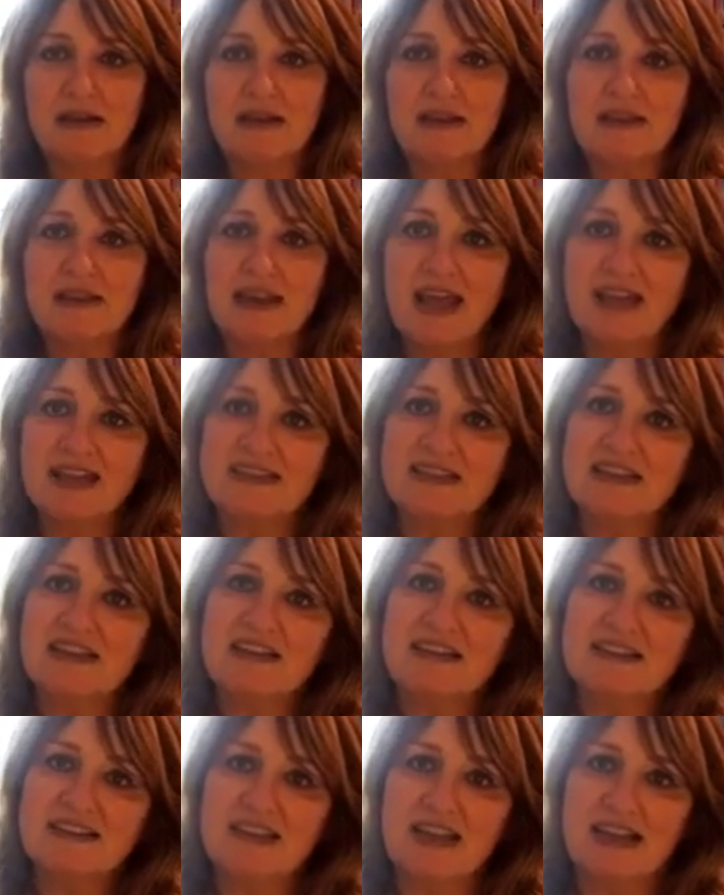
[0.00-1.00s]
The next thing
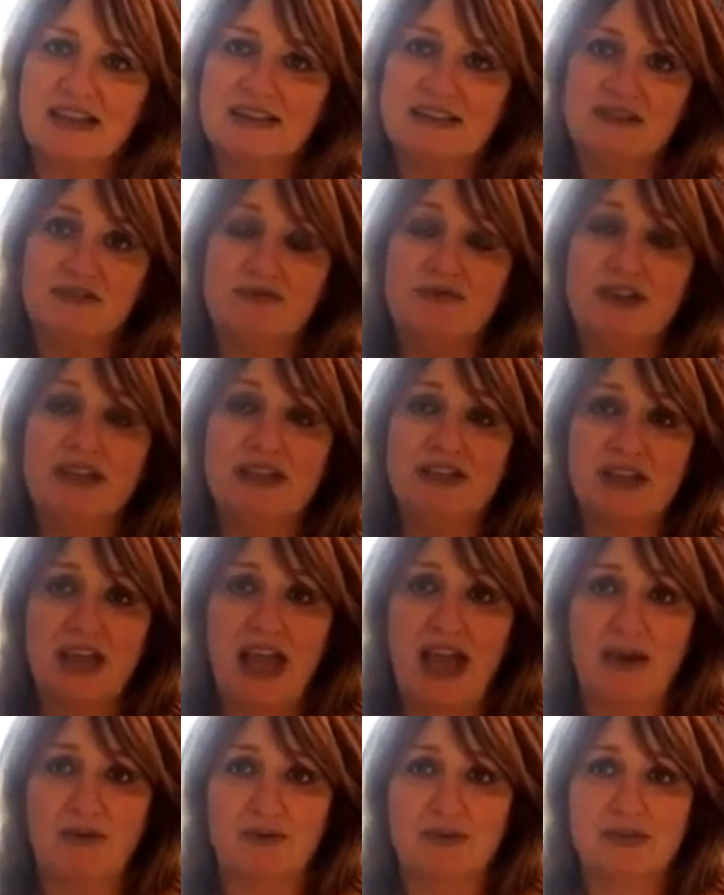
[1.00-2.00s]
I'd say is to reach
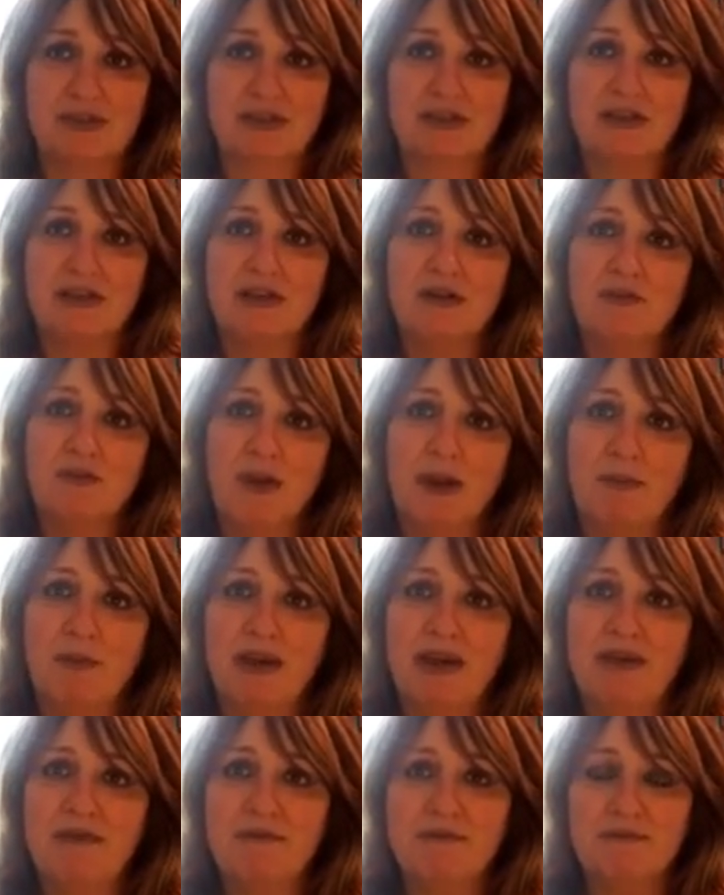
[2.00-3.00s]
out. When
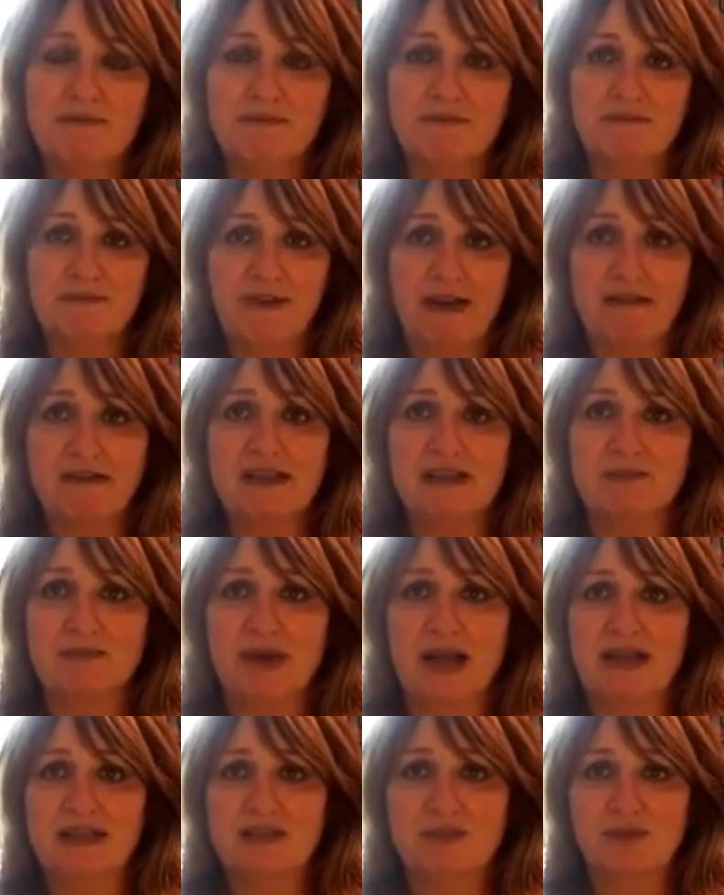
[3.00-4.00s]
we're very
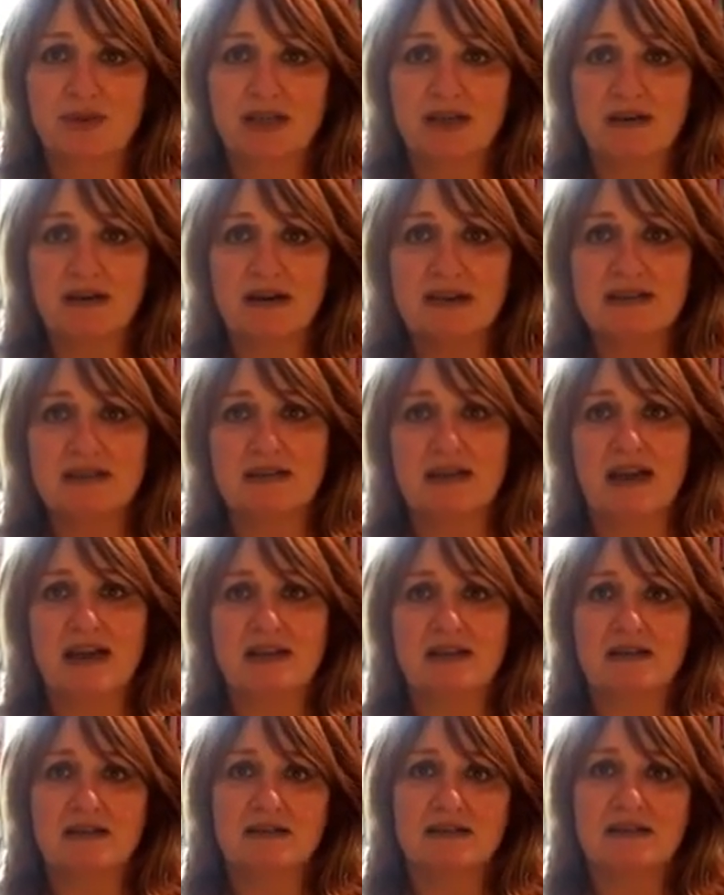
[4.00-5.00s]
depressed, we can
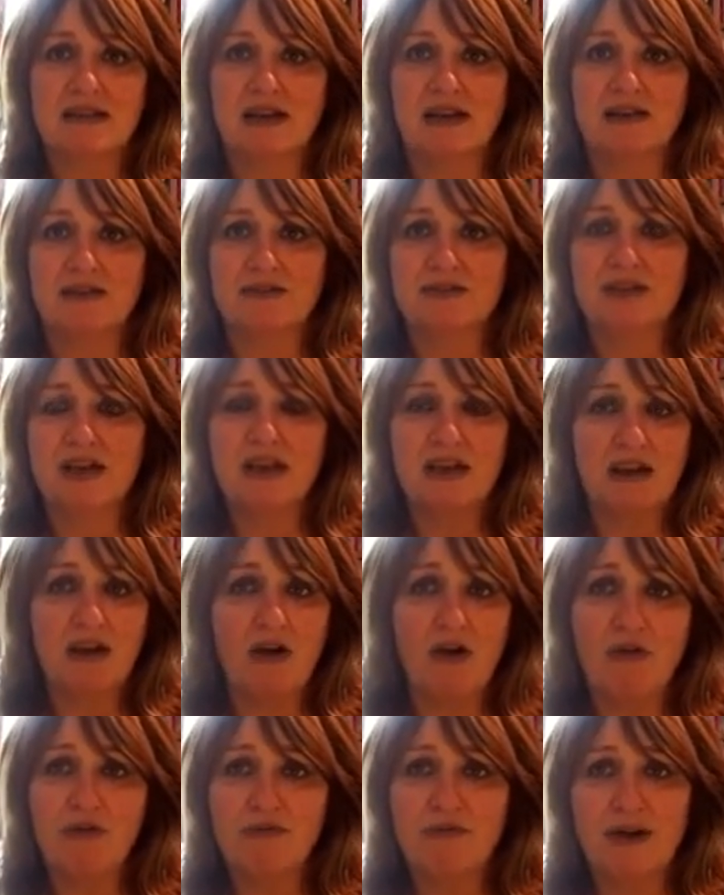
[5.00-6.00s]
isolate ourselves,
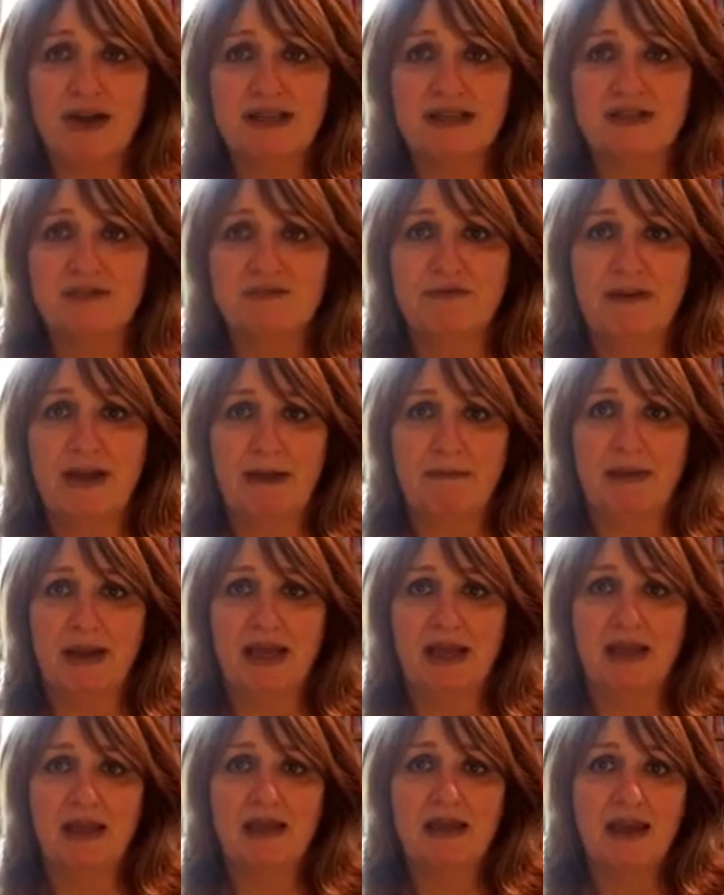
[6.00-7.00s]
cut off friends and
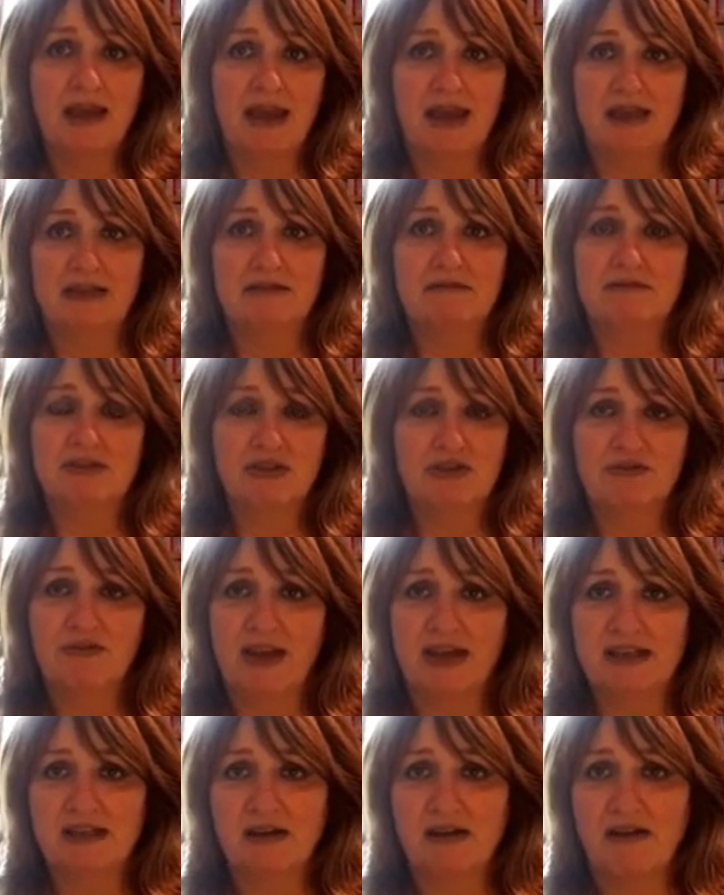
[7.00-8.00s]
family, and
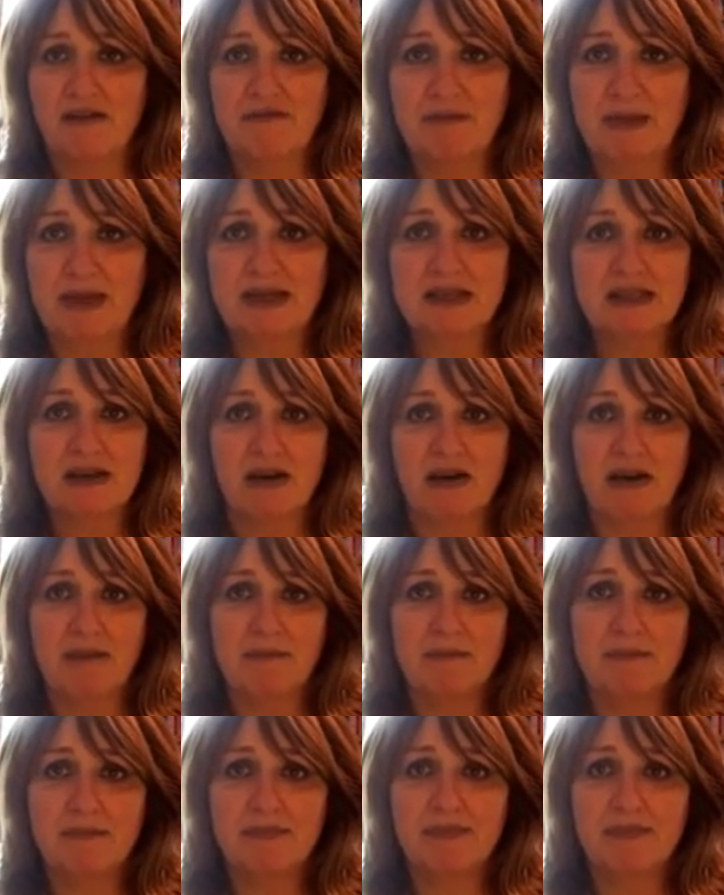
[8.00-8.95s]
duvet dive big time.